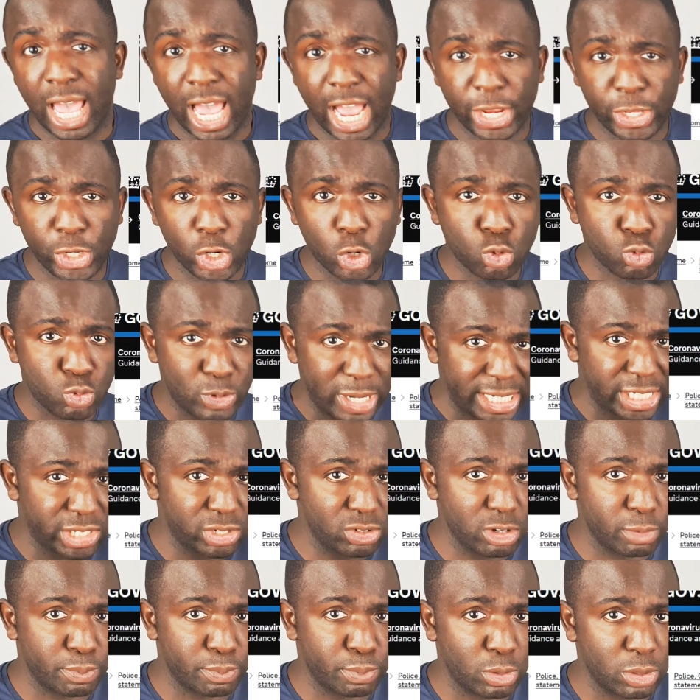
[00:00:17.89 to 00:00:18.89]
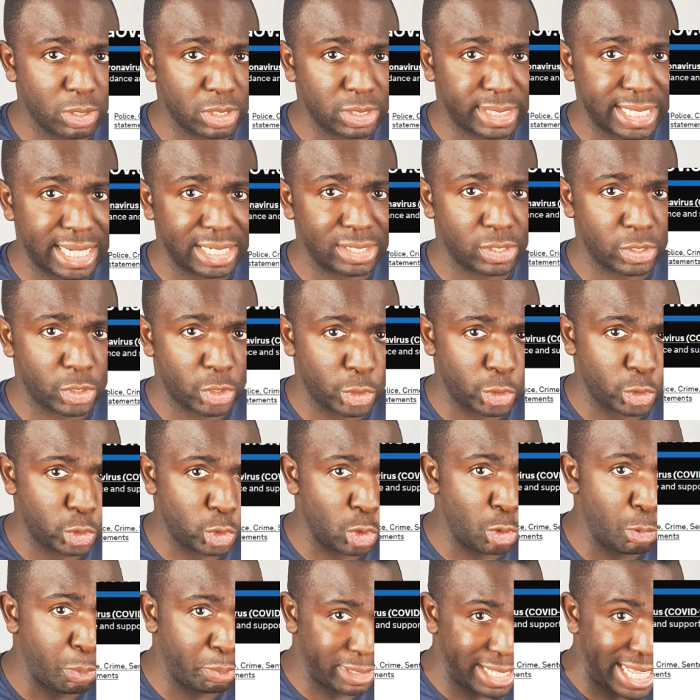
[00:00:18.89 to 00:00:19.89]
and your recent report says that your
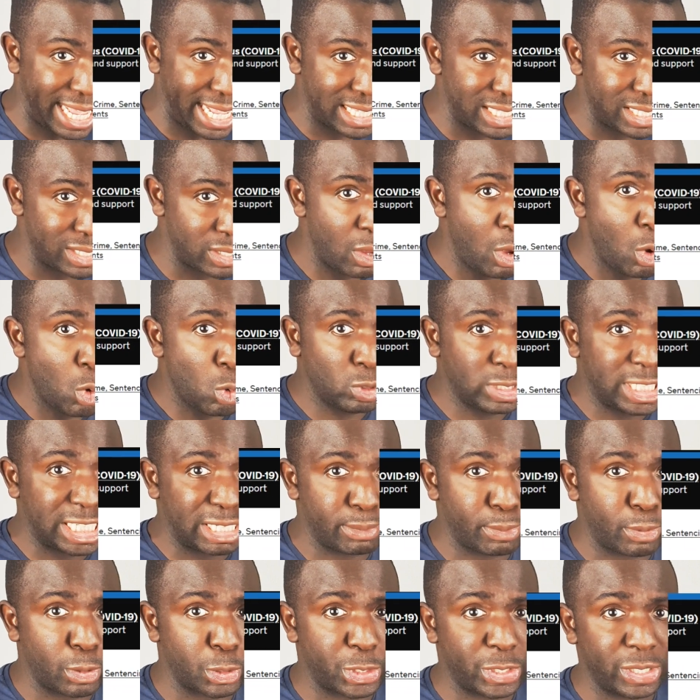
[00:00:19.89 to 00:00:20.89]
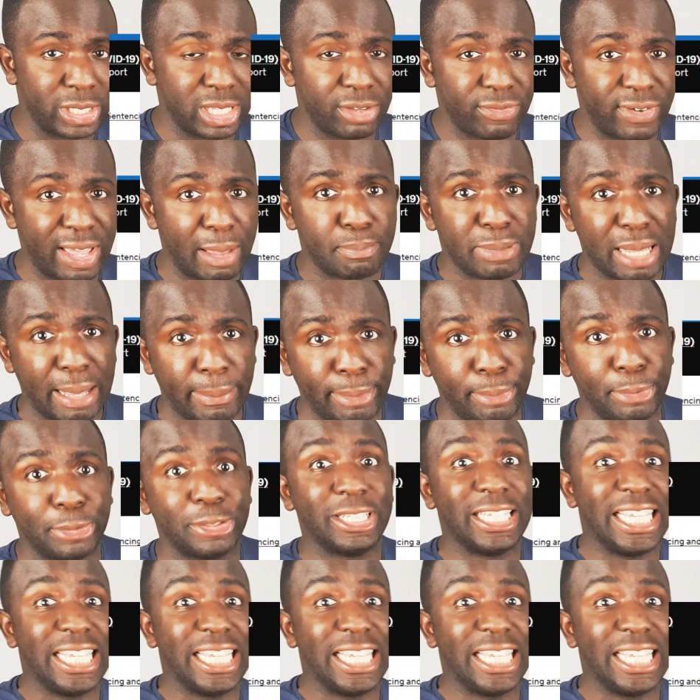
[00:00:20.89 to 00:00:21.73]
new plans will disproportionately affect black people